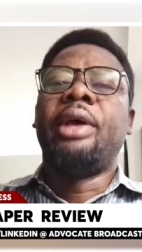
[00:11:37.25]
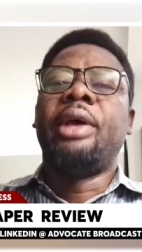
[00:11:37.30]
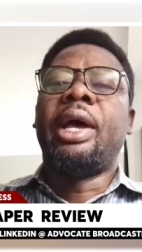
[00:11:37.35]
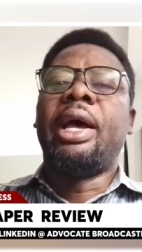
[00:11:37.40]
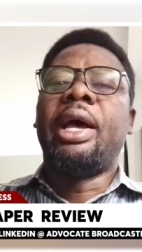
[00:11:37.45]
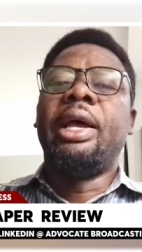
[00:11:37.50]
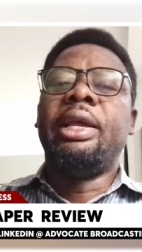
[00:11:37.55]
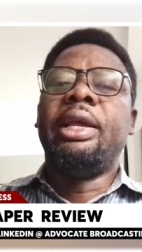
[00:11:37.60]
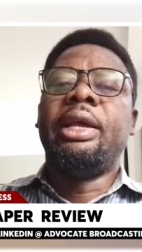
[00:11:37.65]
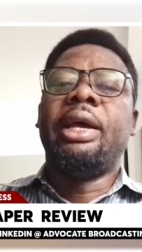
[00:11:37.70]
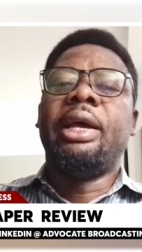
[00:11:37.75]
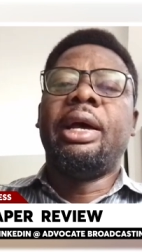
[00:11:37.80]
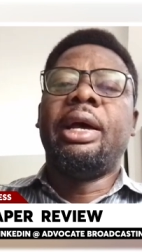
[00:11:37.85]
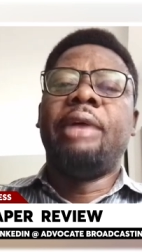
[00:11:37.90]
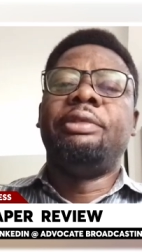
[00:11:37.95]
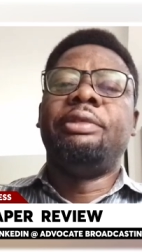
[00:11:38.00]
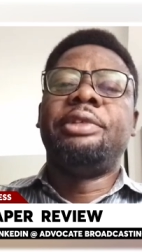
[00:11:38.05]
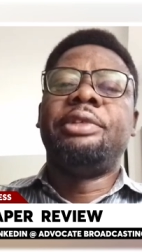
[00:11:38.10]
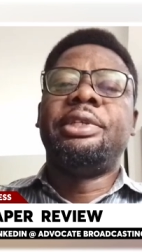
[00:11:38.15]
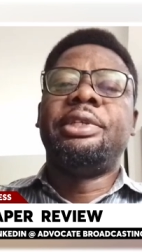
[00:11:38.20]
I
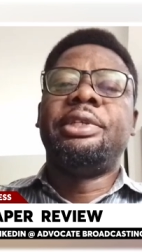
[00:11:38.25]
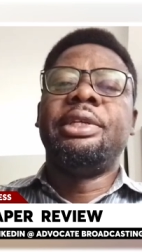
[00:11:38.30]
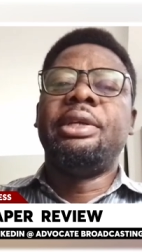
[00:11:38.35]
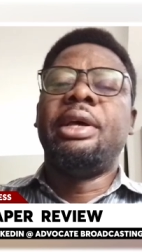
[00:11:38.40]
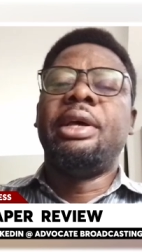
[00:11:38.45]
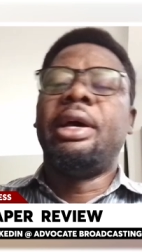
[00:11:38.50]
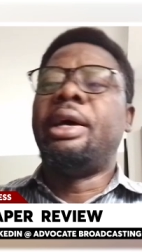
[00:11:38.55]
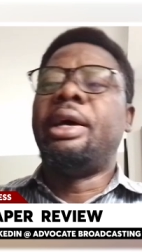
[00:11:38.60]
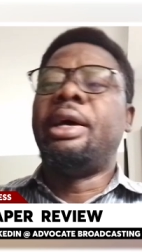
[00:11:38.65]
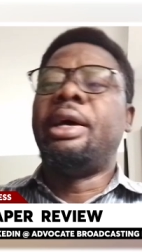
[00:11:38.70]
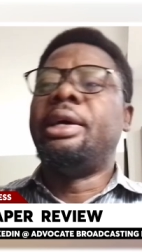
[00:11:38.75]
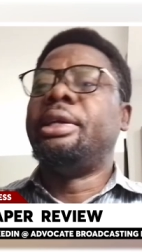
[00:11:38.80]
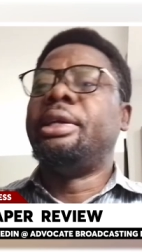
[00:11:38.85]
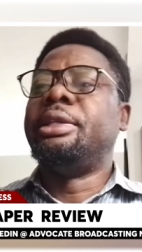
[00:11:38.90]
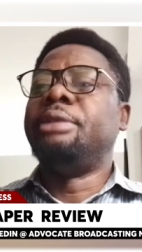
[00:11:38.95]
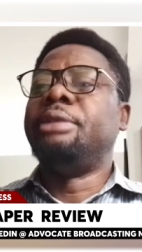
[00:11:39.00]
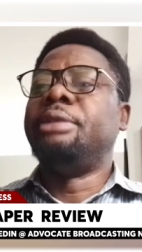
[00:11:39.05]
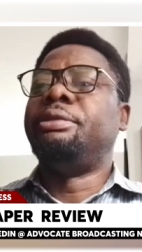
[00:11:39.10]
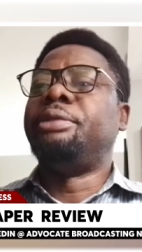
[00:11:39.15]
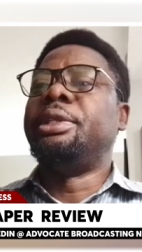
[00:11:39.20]
have seen her
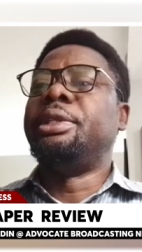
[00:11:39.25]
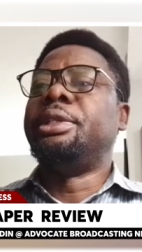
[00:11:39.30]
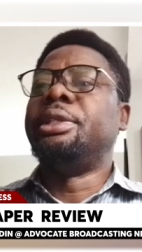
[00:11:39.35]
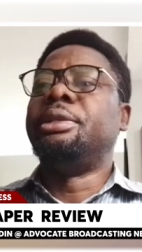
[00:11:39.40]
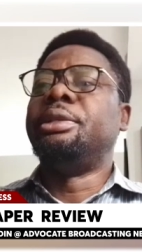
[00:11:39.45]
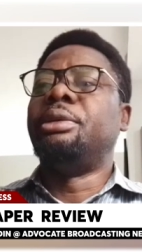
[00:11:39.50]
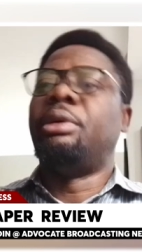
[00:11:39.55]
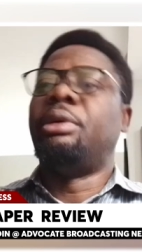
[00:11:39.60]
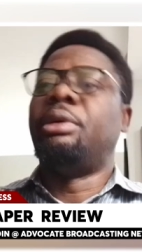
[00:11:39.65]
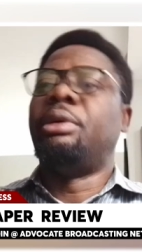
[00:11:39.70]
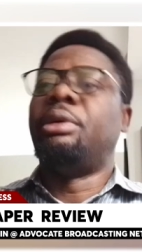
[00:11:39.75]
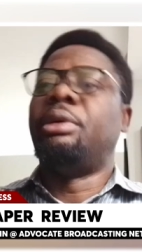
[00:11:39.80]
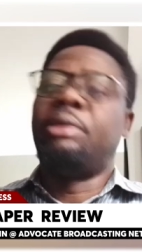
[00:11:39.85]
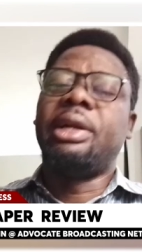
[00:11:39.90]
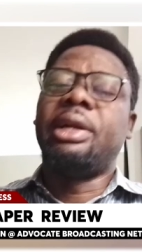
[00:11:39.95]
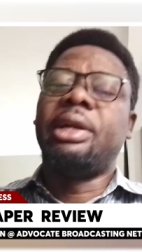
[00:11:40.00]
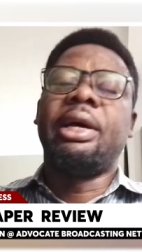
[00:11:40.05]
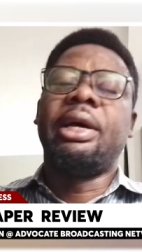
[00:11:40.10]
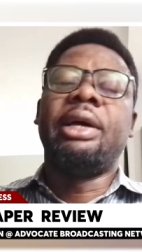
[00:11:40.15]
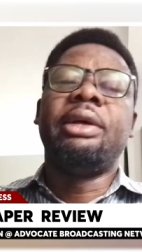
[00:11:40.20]
defending, or
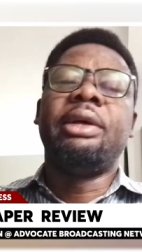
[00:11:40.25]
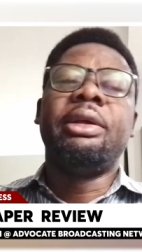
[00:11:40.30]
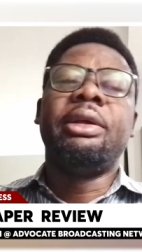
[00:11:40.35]
rather,